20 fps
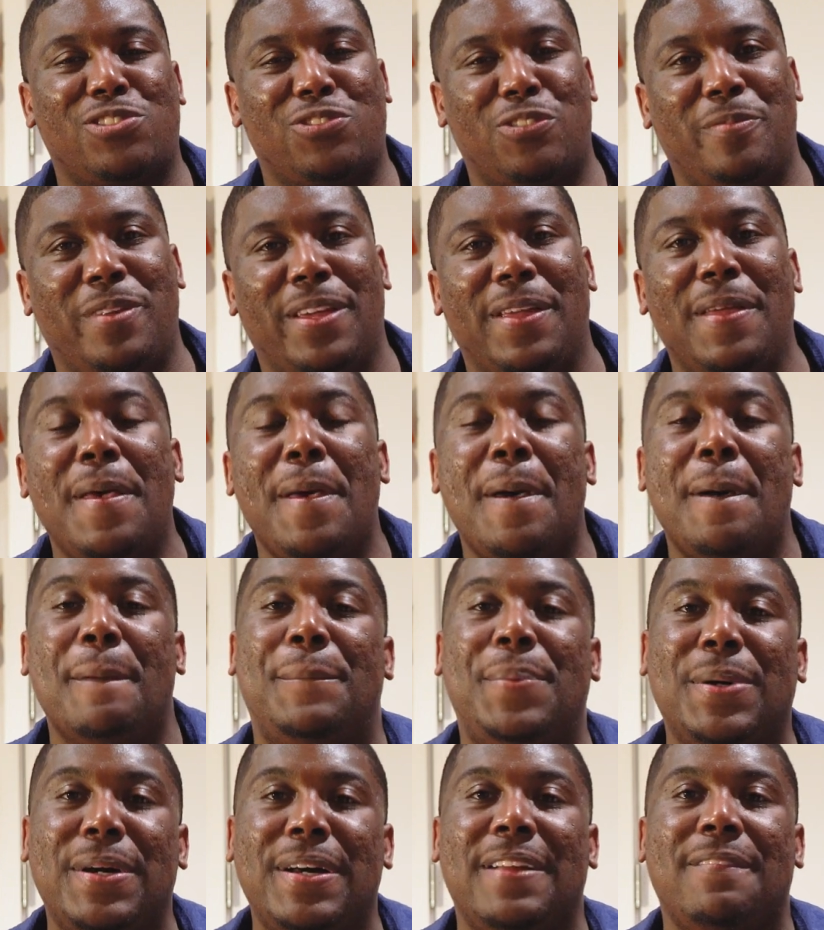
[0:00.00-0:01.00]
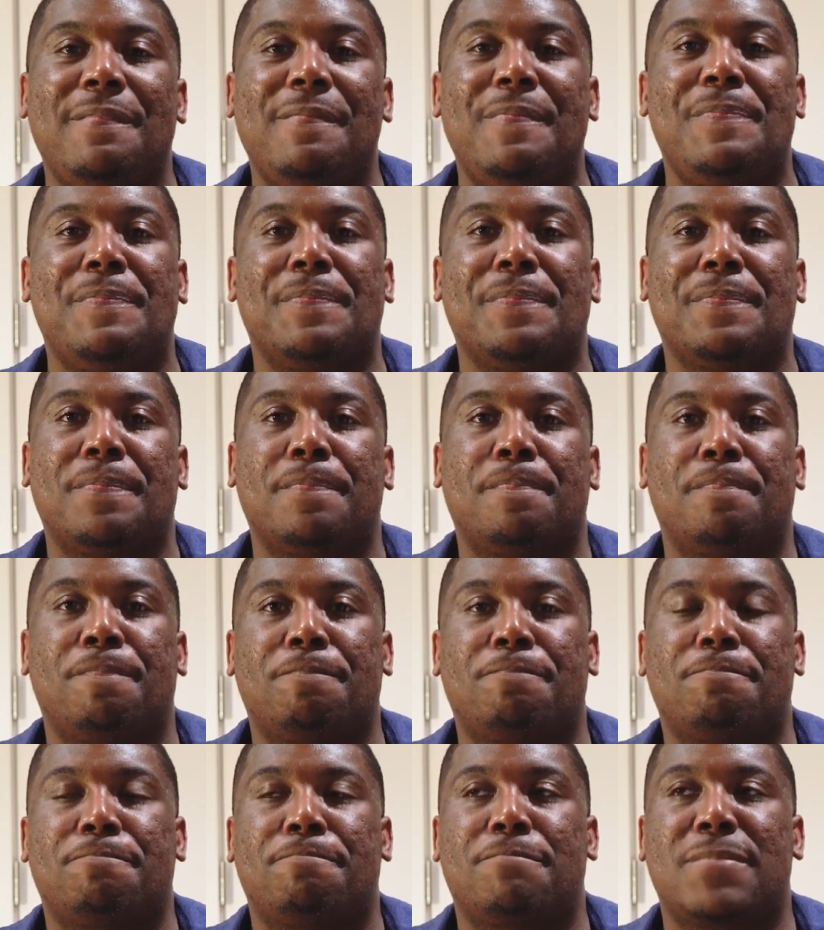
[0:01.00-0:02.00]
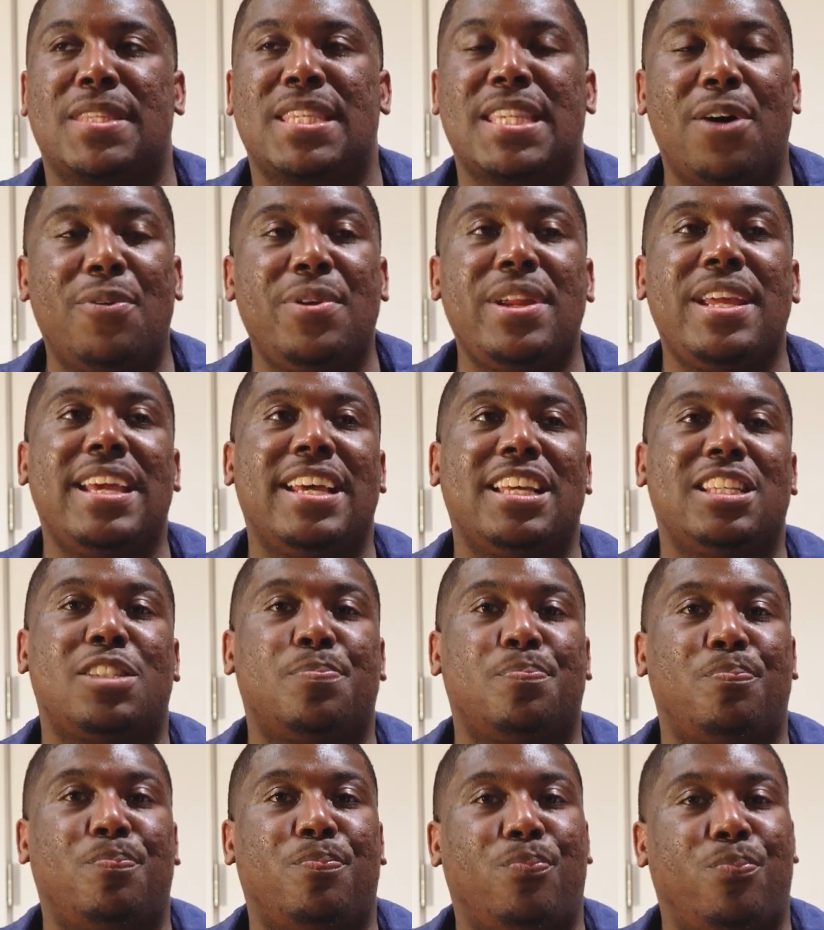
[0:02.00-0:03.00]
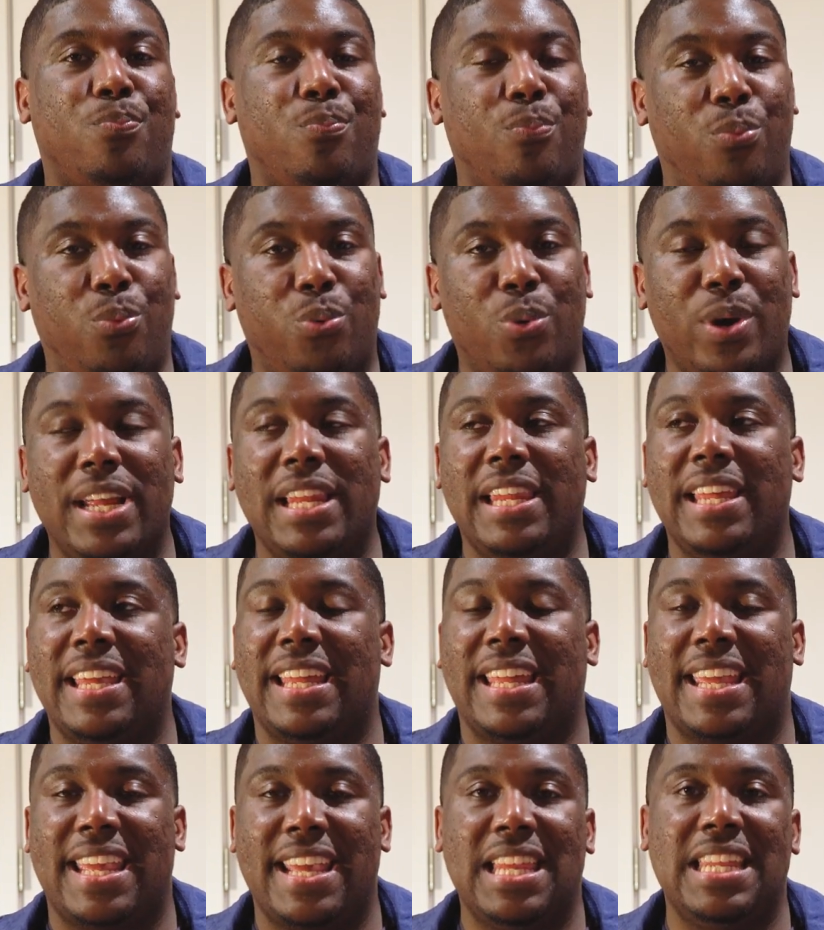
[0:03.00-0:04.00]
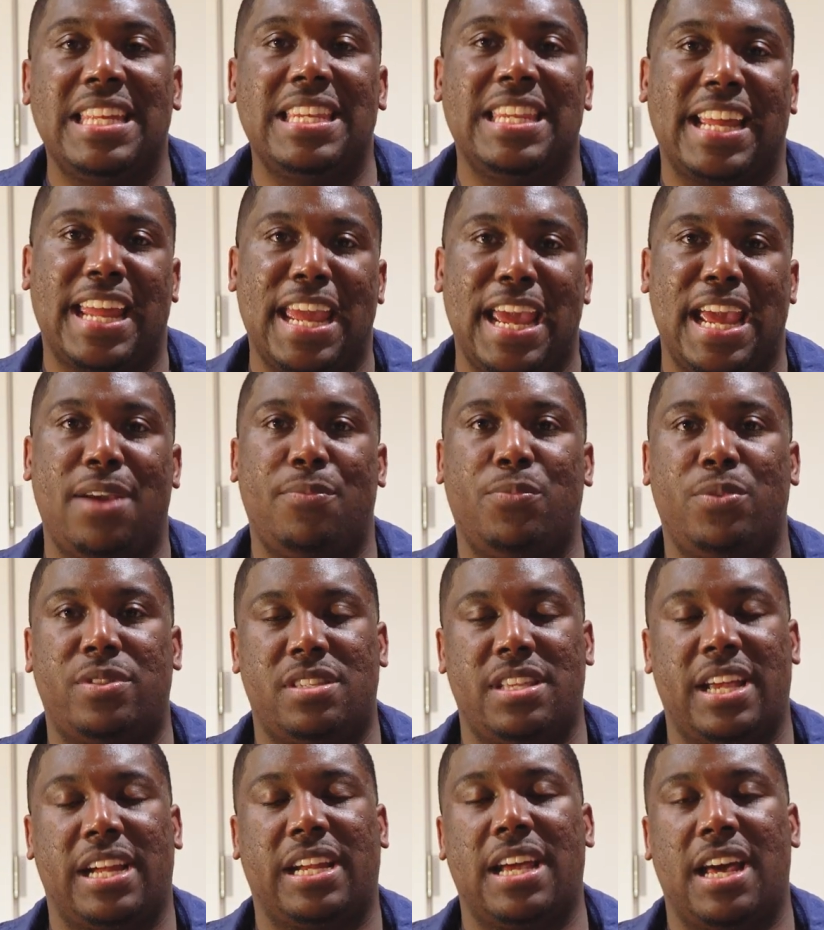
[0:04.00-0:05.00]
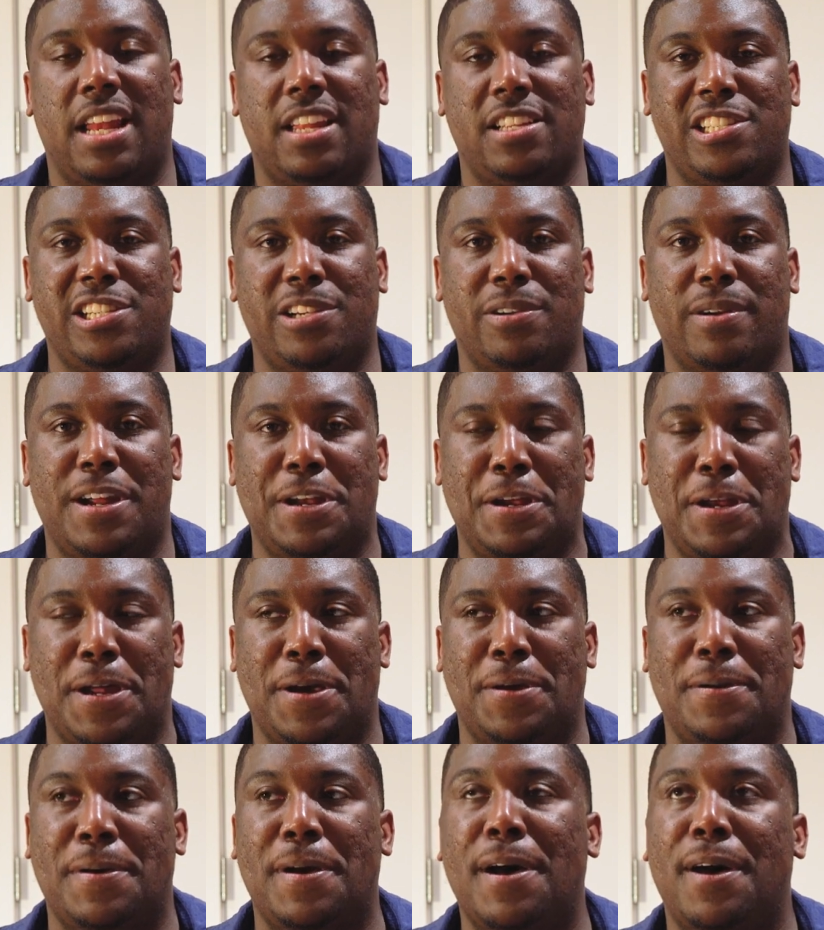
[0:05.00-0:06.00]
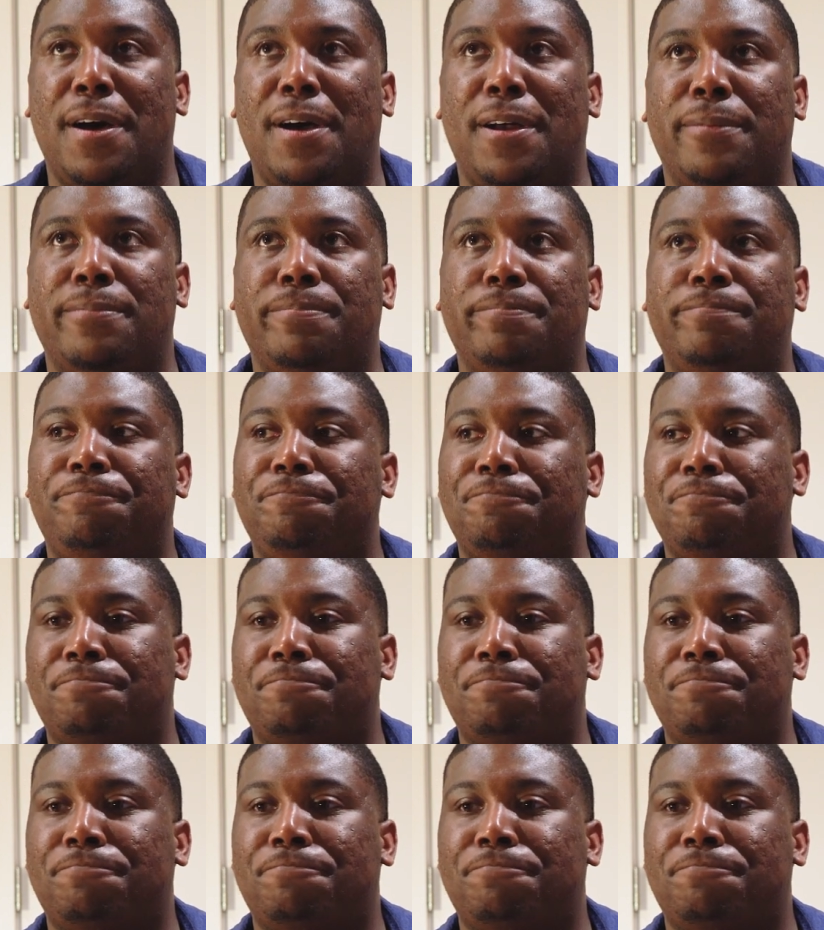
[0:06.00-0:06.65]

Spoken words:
for me. But Sony is really killing the game with technology right now.